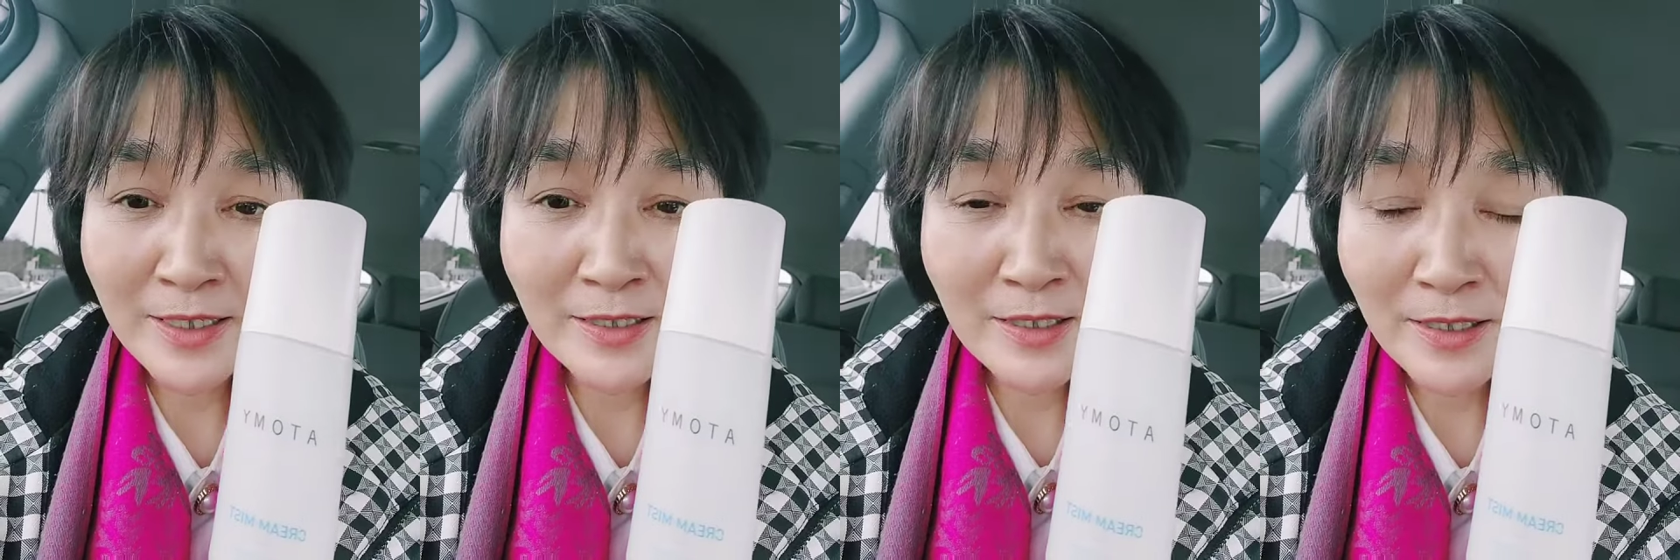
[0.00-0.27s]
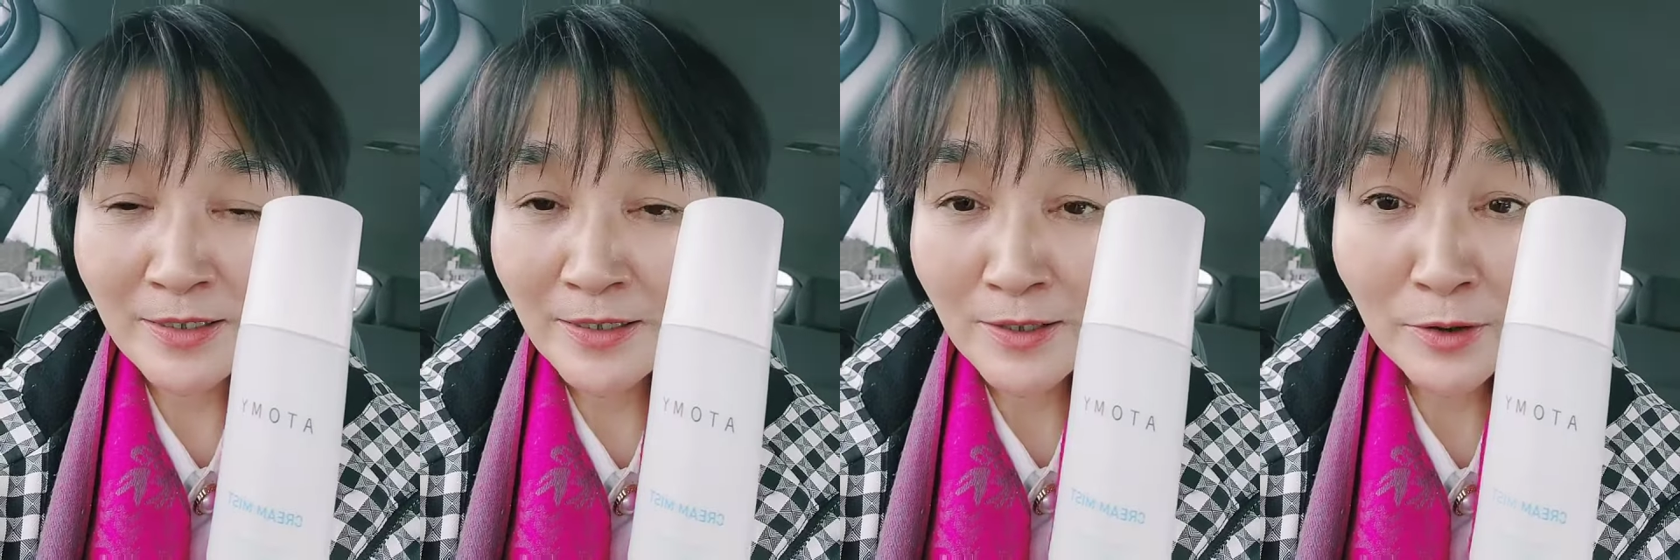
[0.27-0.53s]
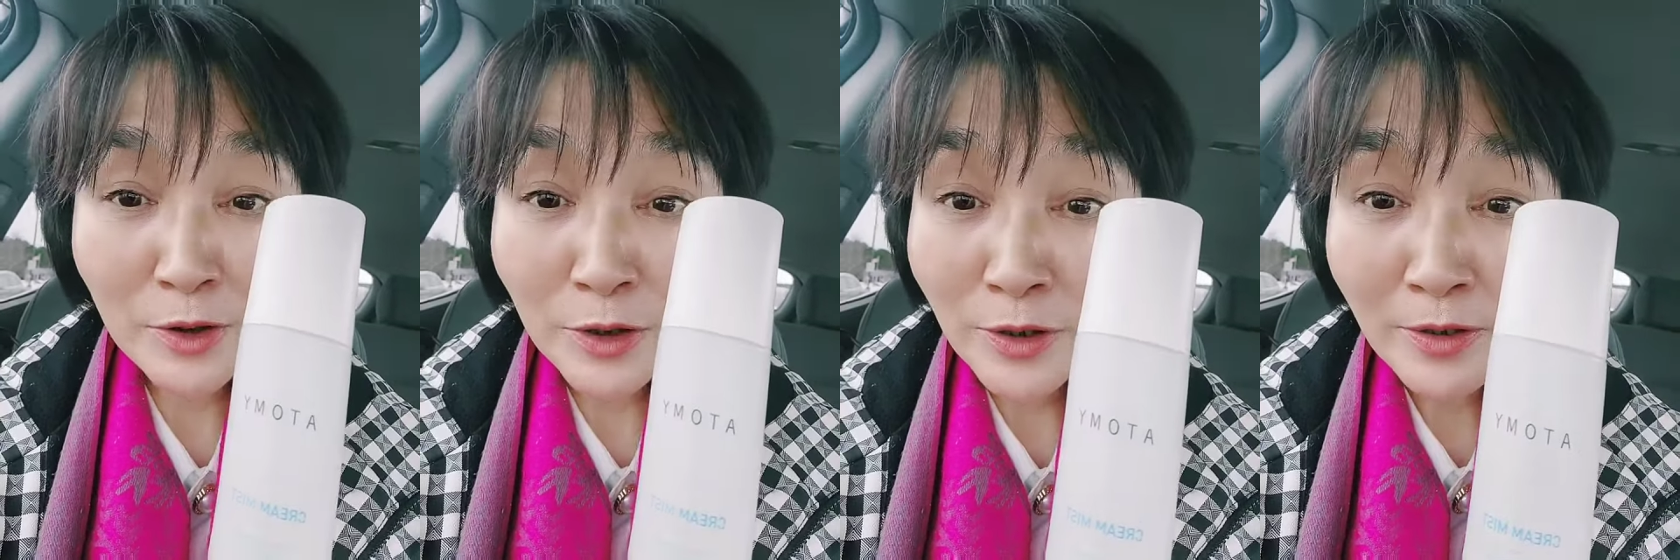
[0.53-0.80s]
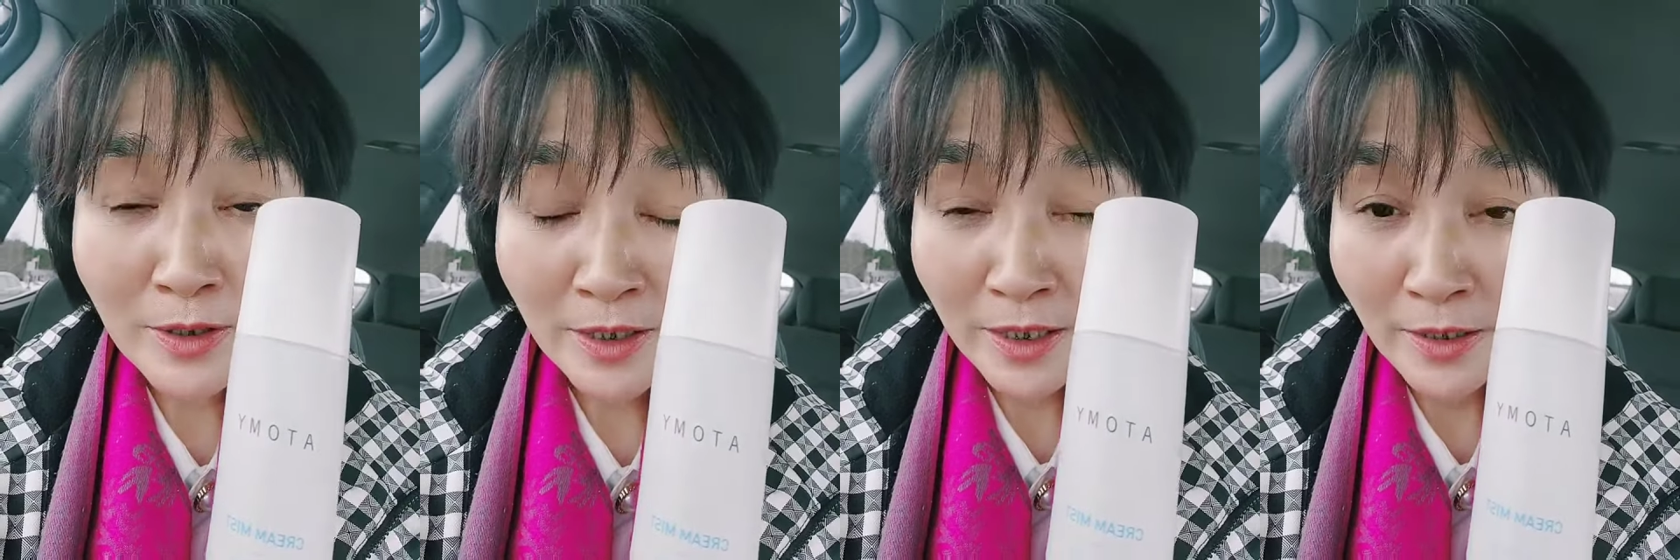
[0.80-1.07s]
is, is a
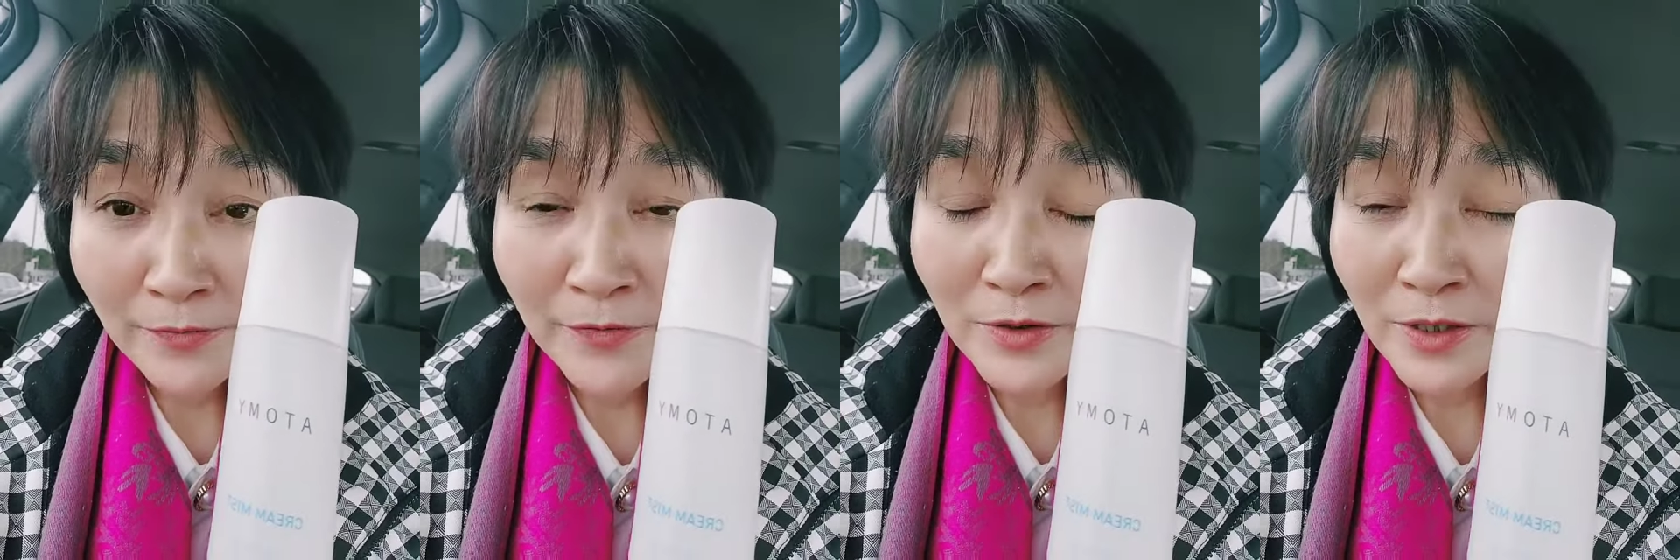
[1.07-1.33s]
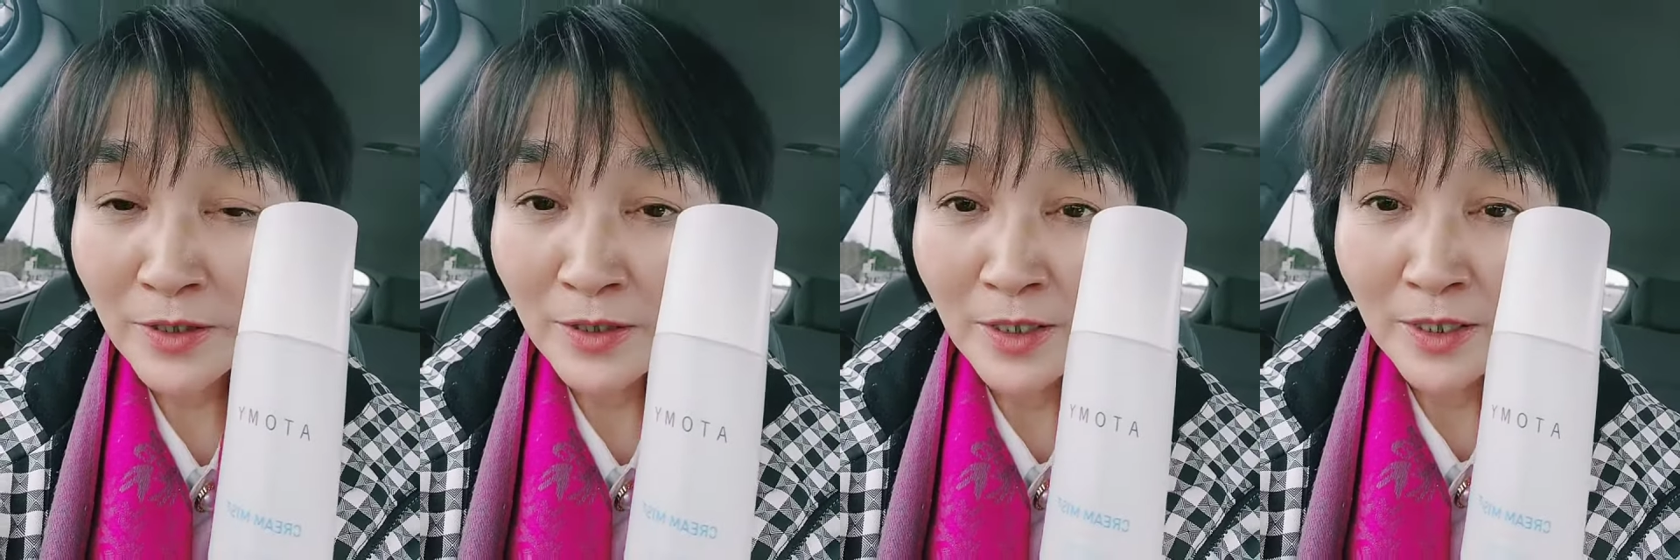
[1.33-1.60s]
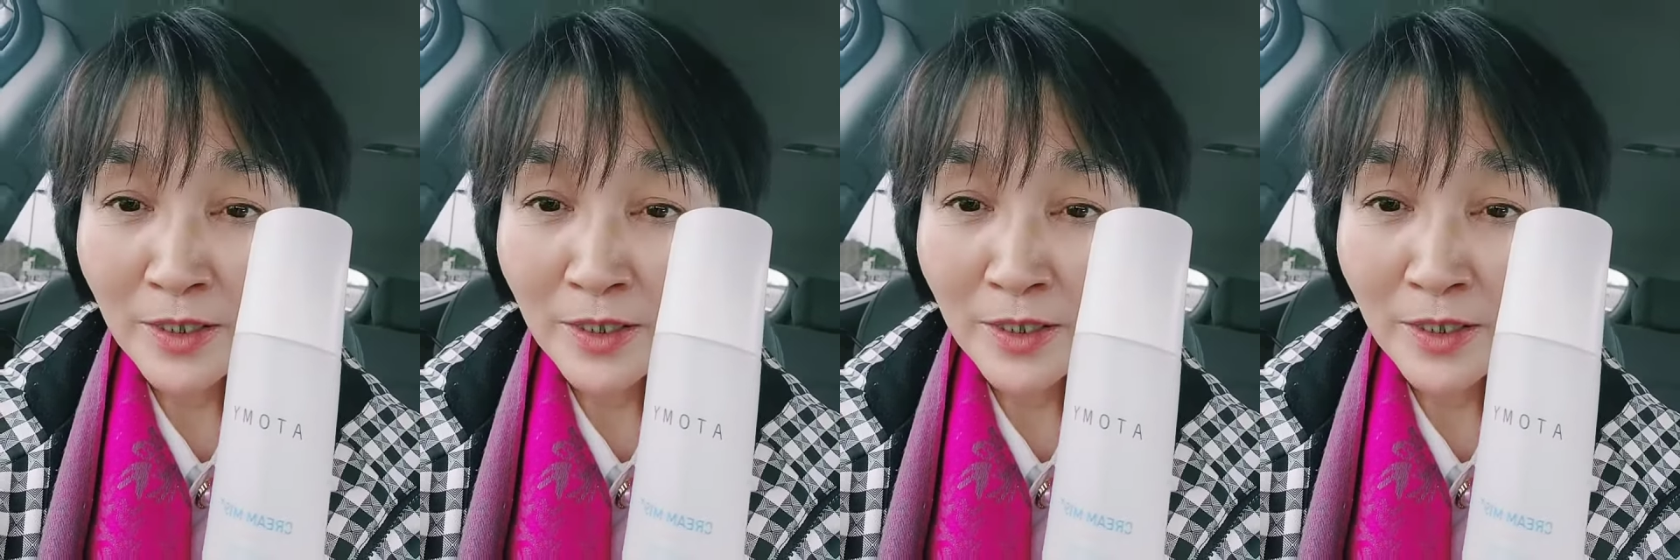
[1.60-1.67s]
good gift